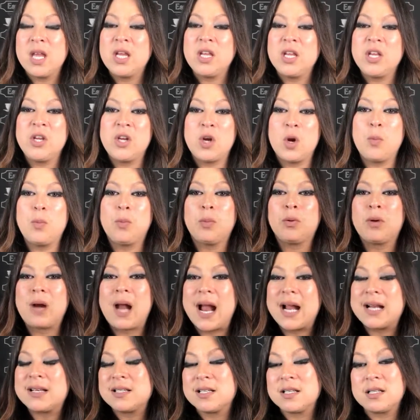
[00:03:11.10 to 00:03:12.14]
You know,
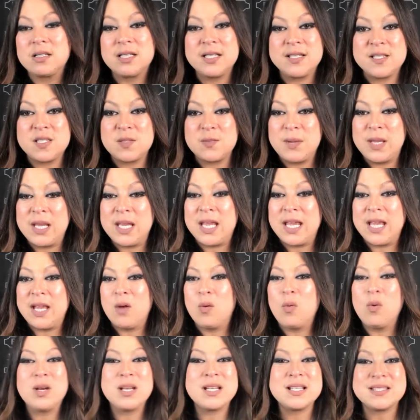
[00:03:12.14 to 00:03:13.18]
practically speaking,
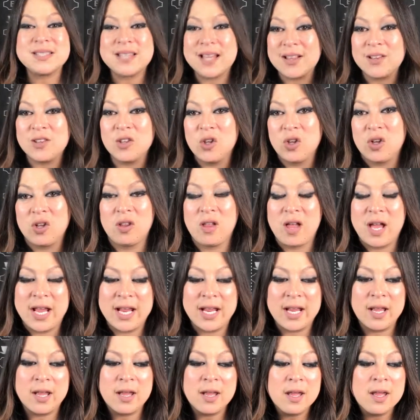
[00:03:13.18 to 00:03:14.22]
what does that look
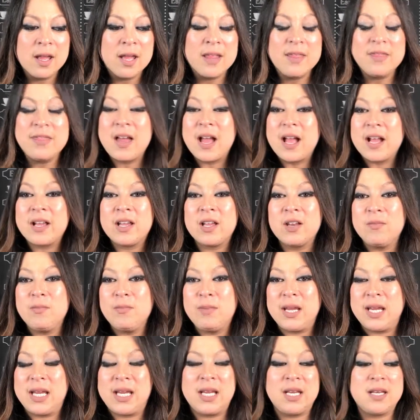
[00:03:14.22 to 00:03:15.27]
like? That can
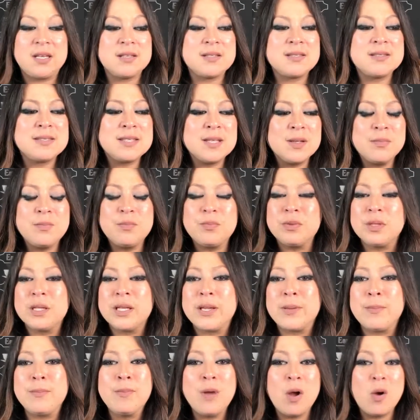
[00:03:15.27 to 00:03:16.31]
mean
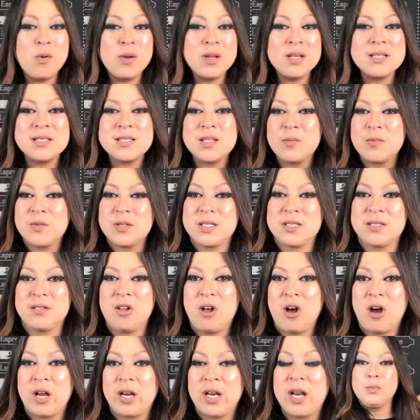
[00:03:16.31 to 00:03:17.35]
simply mowing someone's
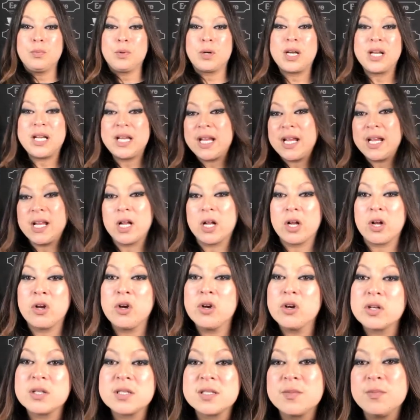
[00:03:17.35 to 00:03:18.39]
lawn, bringing a
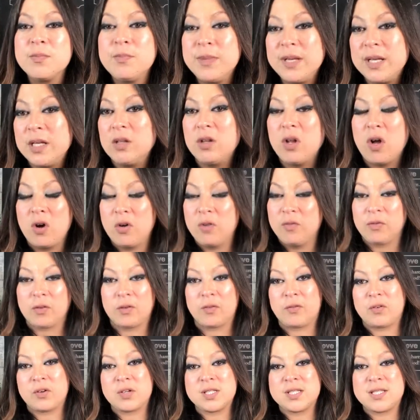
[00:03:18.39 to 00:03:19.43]
cooked meal over
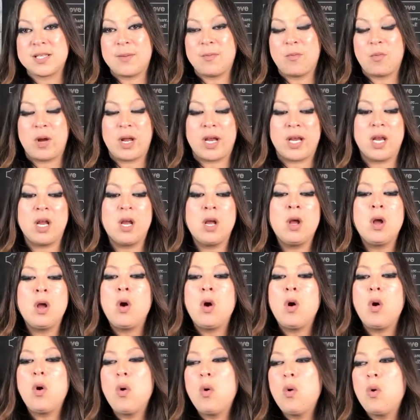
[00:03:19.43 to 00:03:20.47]
for someone,
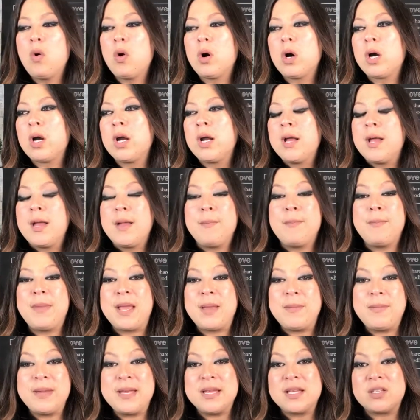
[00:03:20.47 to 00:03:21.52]
or
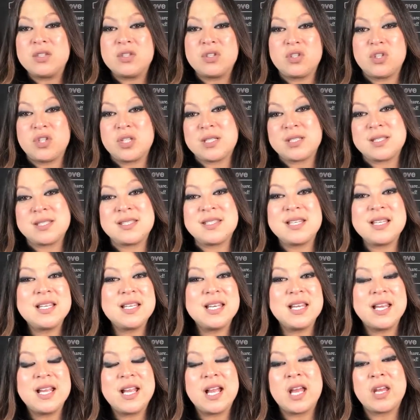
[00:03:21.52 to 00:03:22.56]
maybe it's just
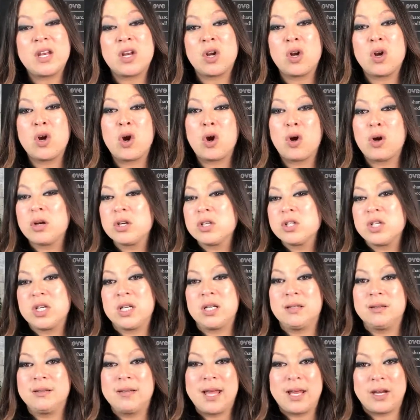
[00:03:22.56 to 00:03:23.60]
sending an
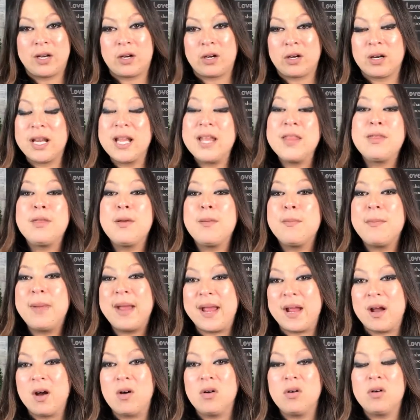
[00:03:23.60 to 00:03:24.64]
encouraging letter in the
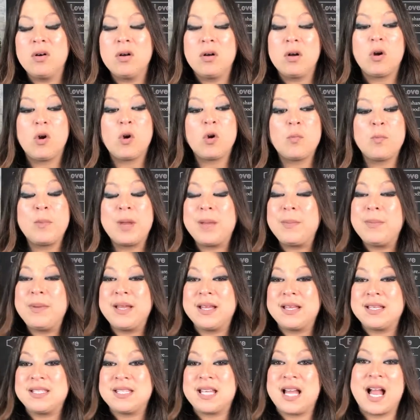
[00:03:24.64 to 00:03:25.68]
mail, or maybe
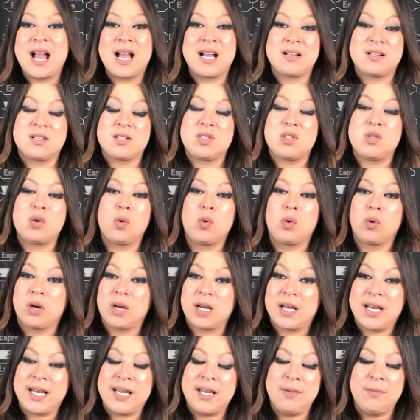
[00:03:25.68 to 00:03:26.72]
a text or
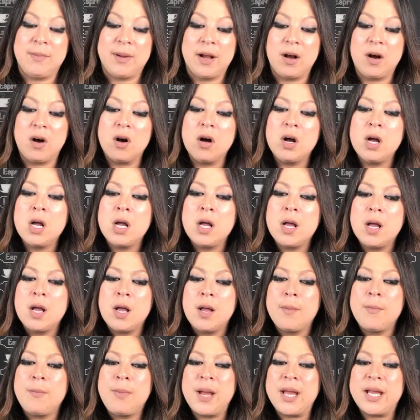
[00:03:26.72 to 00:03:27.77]
an email.
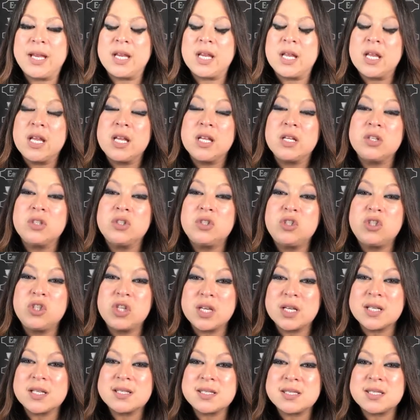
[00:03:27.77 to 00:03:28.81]
But
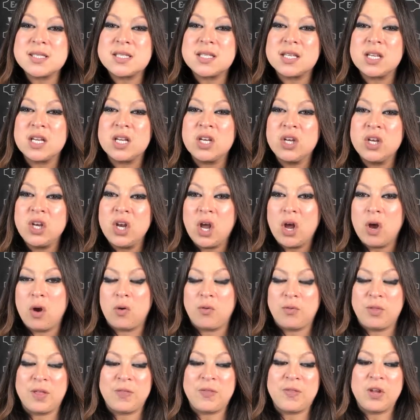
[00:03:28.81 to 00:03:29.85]
just
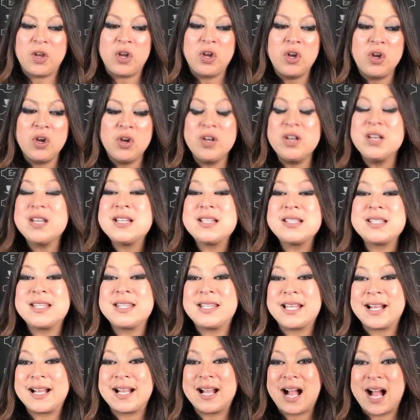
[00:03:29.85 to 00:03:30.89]
know that the goodness
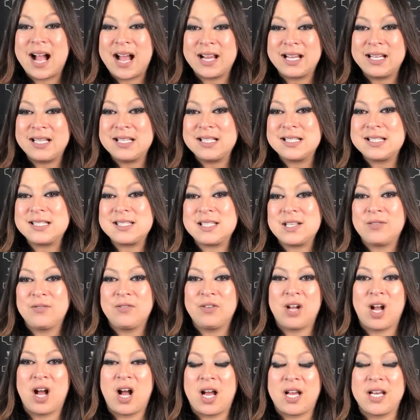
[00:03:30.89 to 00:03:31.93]
and the kindness
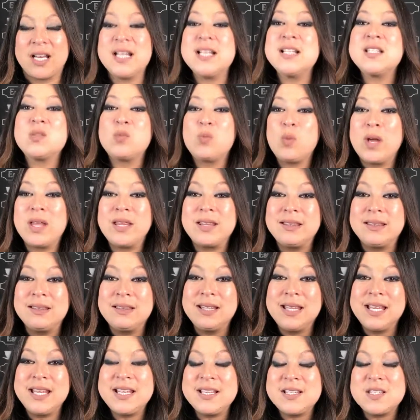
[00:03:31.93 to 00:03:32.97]
of God is what
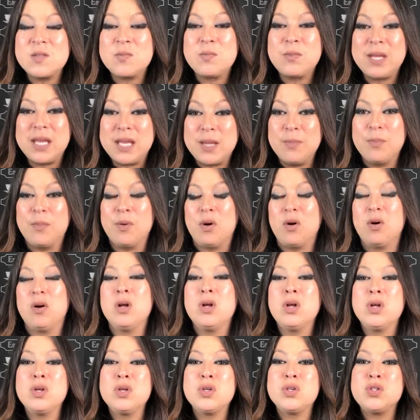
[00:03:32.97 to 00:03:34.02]
leads people
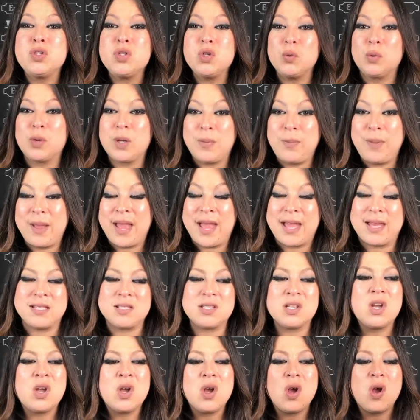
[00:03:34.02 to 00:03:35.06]
to repent,